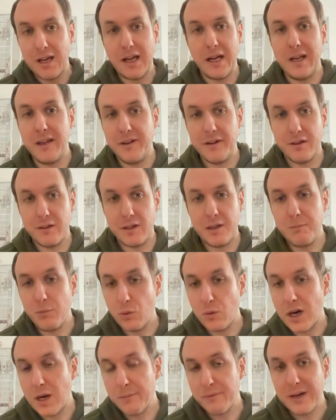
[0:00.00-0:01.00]
And I'm
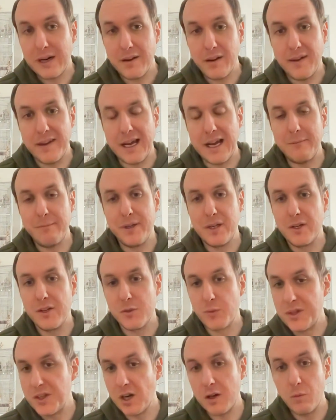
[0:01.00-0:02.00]
quite proud of that, because
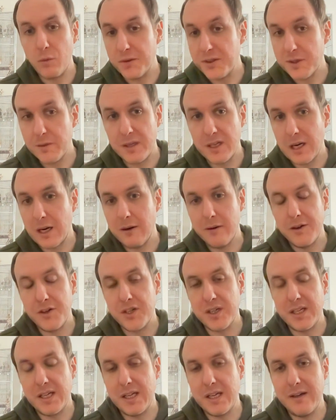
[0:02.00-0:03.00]
we don't want to encourage it
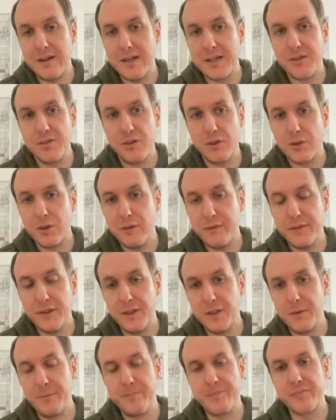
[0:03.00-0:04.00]
here. It's not good for
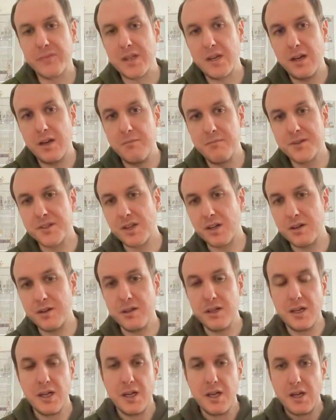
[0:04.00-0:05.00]
them. So
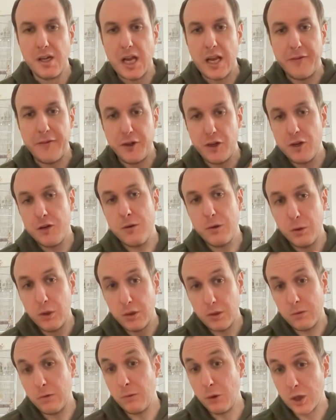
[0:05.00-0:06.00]
if you
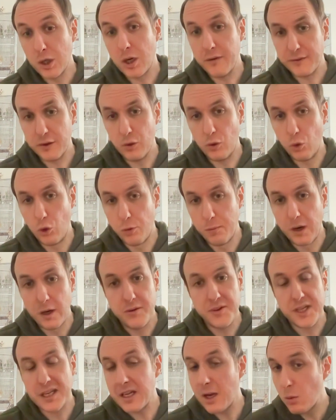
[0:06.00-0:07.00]
look after the
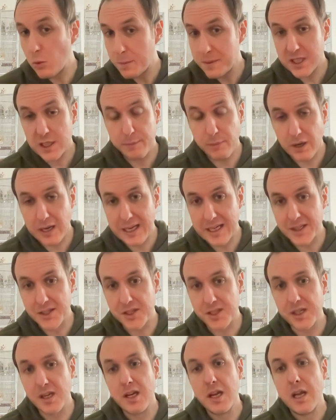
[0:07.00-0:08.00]
hormones, and there will be
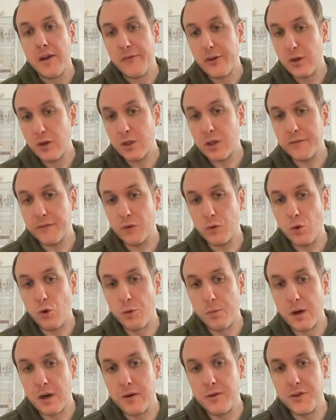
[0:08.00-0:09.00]
spikes, you look after the
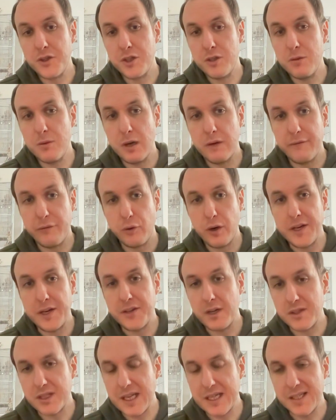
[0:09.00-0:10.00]
hormones, you avoid
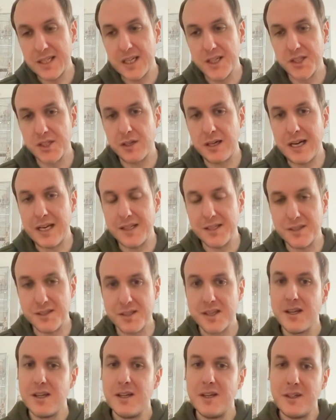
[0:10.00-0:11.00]
those nesting
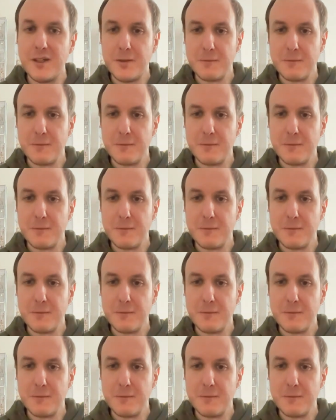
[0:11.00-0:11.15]
sites.